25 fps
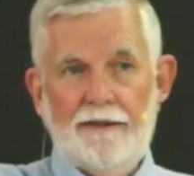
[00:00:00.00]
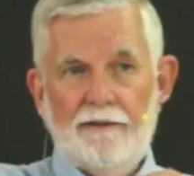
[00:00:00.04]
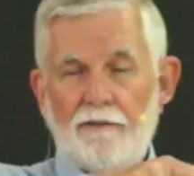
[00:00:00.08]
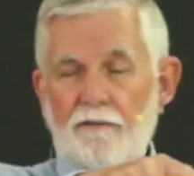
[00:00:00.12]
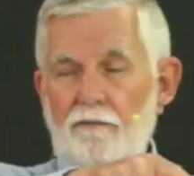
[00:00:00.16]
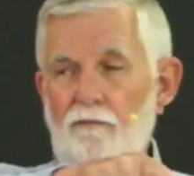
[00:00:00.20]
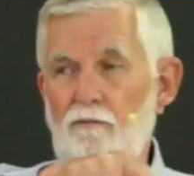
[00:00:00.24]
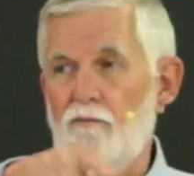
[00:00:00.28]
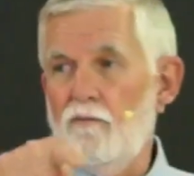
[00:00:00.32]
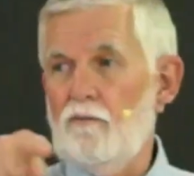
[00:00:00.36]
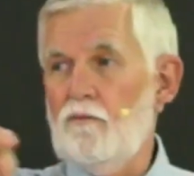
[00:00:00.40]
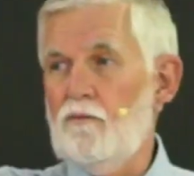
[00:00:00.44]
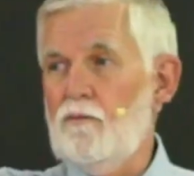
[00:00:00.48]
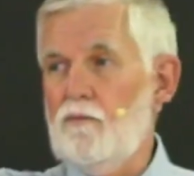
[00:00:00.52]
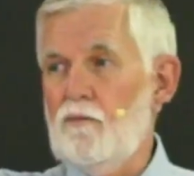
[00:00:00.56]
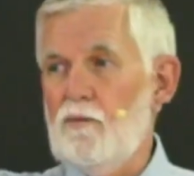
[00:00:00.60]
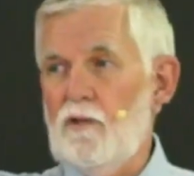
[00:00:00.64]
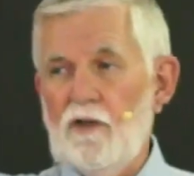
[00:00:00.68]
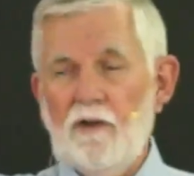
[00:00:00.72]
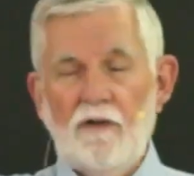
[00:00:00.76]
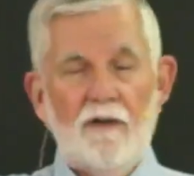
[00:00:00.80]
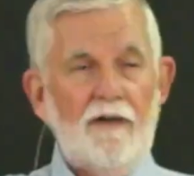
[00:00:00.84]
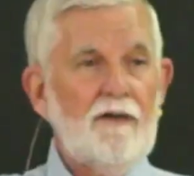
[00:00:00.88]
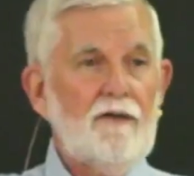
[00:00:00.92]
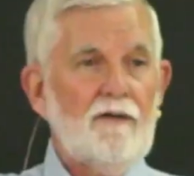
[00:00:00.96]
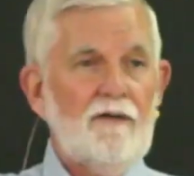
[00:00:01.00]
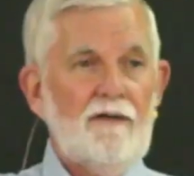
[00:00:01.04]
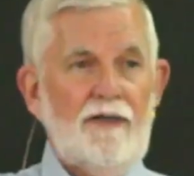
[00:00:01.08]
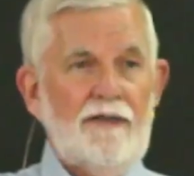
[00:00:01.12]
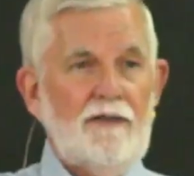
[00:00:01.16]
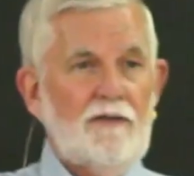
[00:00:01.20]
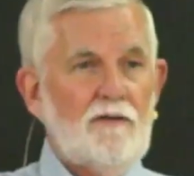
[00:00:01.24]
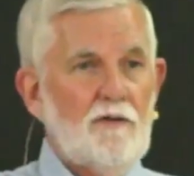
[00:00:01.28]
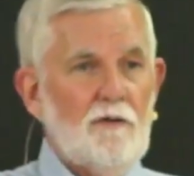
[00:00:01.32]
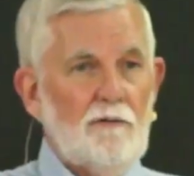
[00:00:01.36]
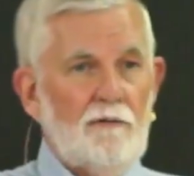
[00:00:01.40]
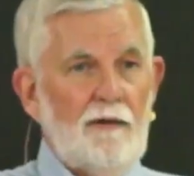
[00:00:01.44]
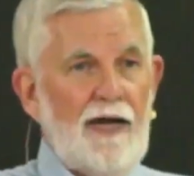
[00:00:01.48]
clearly
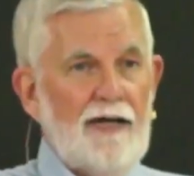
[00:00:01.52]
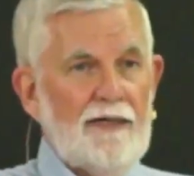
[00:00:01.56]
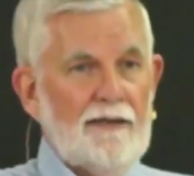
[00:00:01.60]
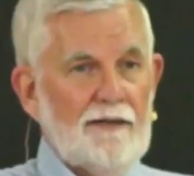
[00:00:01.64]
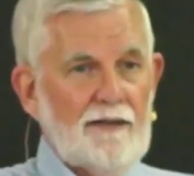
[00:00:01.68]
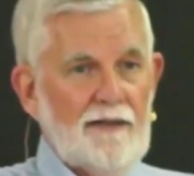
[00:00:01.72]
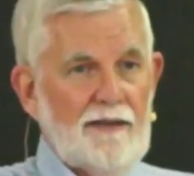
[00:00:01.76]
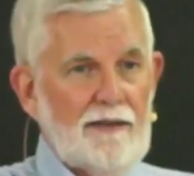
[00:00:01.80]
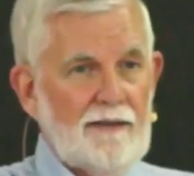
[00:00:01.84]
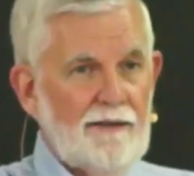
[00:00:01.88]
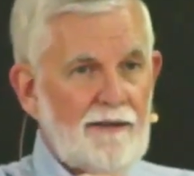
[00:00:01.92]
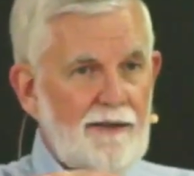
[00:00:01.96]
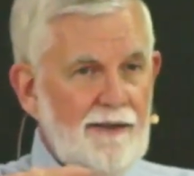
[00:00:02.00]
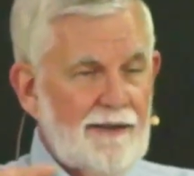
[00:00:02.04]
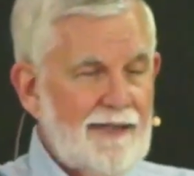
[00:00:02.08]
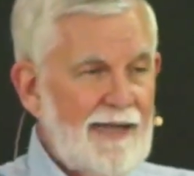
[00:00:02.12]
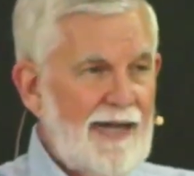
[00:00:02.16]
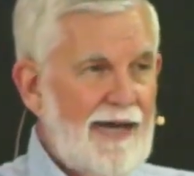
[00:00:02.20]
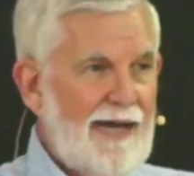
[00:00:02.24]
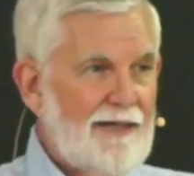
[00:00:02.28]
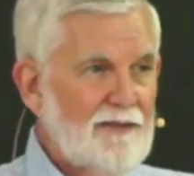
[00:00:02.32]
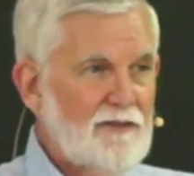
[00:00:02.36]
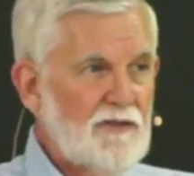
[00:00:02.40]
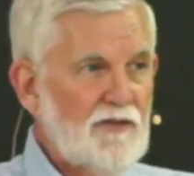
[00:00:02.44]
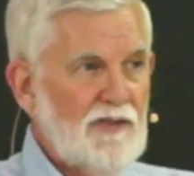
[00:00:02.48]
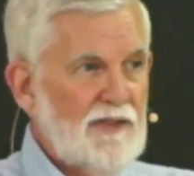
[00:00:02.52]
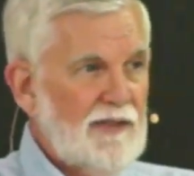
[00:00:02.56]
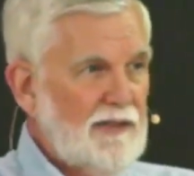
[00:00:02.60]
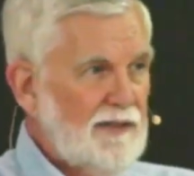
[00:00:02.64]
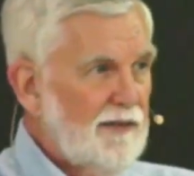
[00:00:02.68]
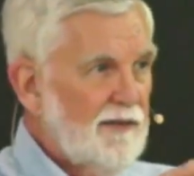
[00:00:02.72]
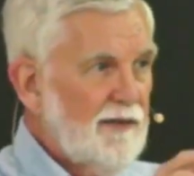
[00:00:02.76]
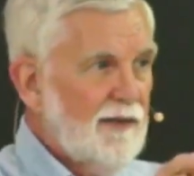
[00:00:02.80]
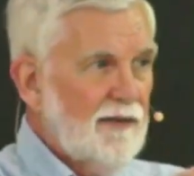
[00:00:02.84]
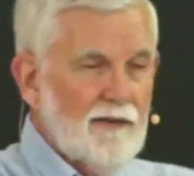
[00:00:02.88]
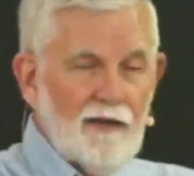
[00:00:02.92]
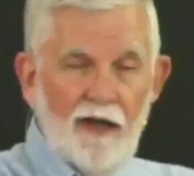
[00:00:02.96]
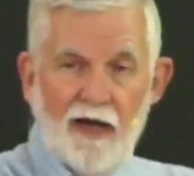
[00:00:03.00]
directing the casting of the
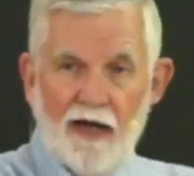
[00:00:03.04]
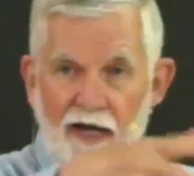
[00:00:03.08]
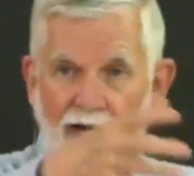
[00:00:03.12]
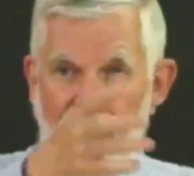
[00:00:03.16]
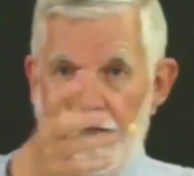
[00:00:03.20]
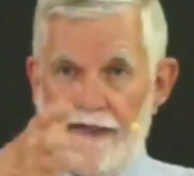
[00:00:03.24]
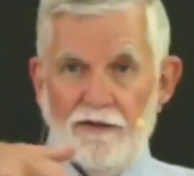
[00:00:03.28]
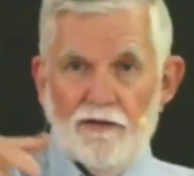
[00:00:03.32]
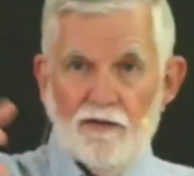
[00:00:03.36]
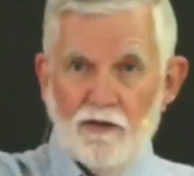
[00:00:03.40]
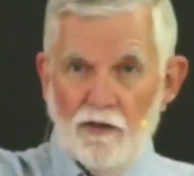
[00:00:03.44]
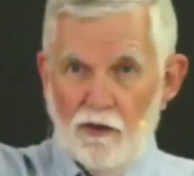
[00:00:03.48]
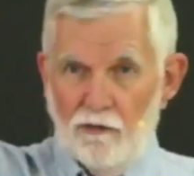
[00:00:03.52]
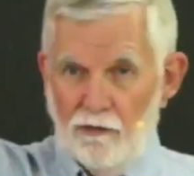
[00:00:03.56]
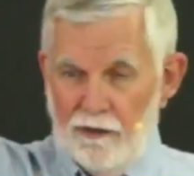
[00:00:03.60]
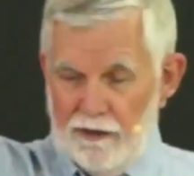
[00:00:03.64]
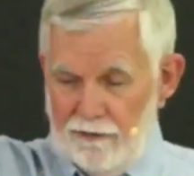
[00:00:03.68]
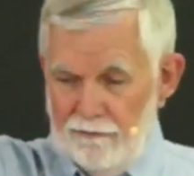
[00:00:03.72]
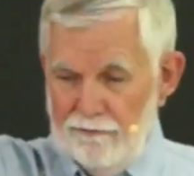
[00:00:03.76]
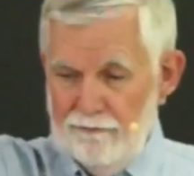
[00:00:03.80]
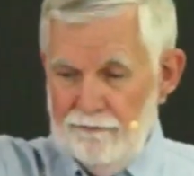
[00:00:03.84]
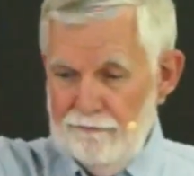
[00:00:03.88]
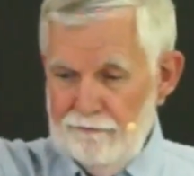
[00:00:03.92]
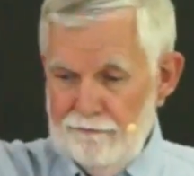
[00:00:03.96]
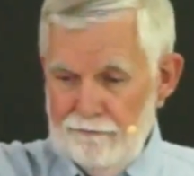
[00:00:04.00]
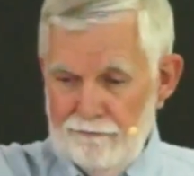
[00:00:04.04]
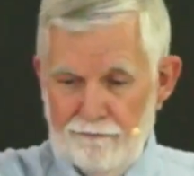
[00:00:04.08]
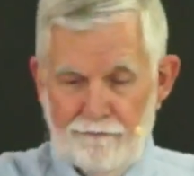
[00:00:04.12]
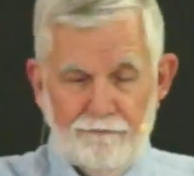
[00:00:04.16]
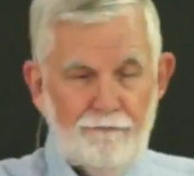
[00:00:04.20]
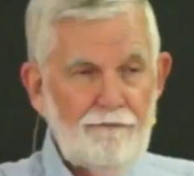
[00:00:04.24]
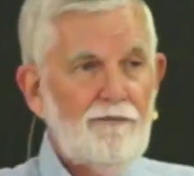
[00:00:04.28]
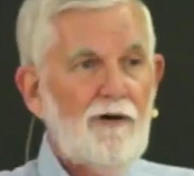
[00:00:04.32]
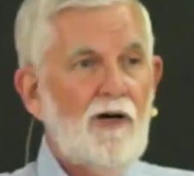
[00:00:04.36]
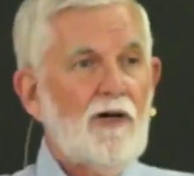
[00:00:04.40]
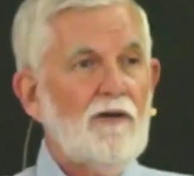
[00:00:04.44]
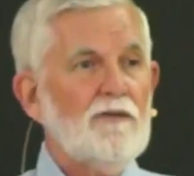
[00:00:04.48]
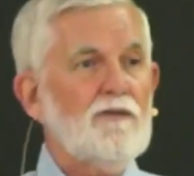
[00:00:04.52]
lot, so it falls
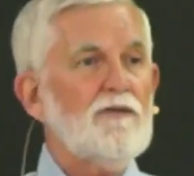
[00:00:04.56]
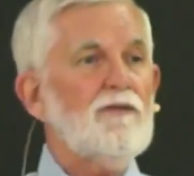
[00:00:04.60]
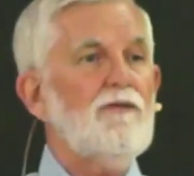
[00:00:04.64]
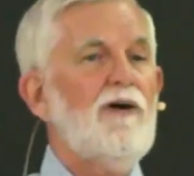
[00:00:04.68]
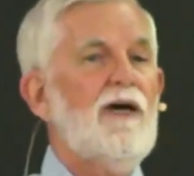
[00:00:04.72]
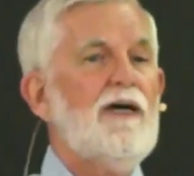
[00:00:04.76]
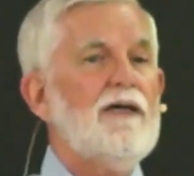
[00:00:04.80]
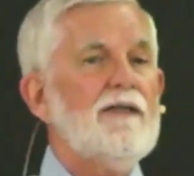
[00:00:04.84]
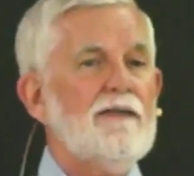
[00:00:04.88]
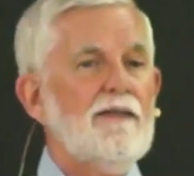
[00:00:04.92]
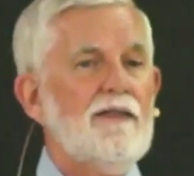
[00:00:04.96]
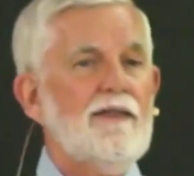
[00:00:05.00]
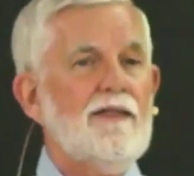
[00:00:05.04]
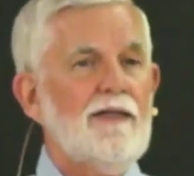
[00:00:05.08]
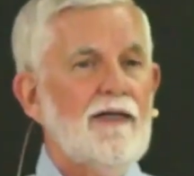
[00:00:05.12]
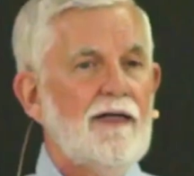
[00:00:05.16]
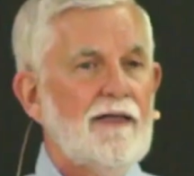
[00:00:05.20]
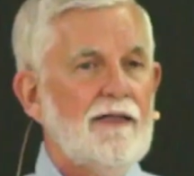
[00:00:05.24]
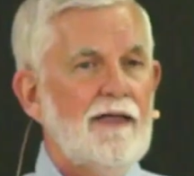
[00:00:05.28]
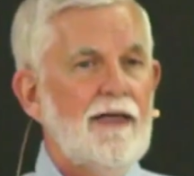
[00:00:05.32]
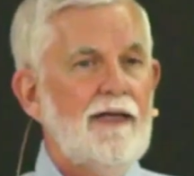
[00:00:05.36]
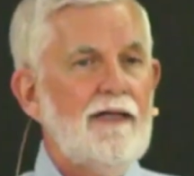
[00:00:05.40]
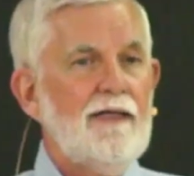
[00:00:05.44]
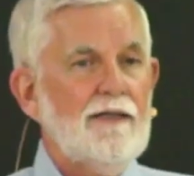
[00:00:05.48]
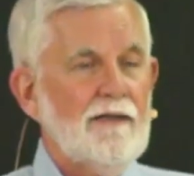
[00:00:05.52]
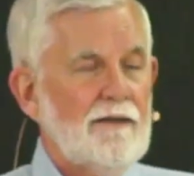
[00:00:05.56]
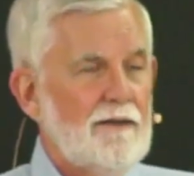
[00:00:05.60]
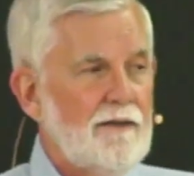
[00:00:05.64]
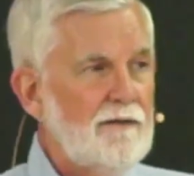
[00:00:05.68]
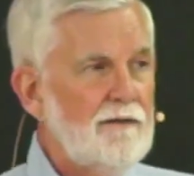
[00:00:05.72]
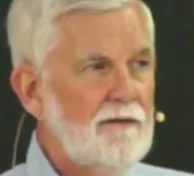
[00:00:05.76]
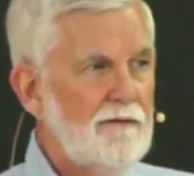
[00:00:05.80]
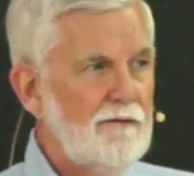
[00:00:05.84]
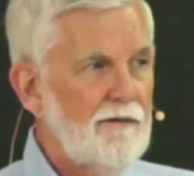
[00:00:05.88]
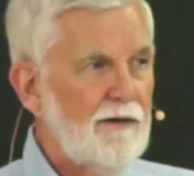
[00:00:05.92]
finally on Achan, right?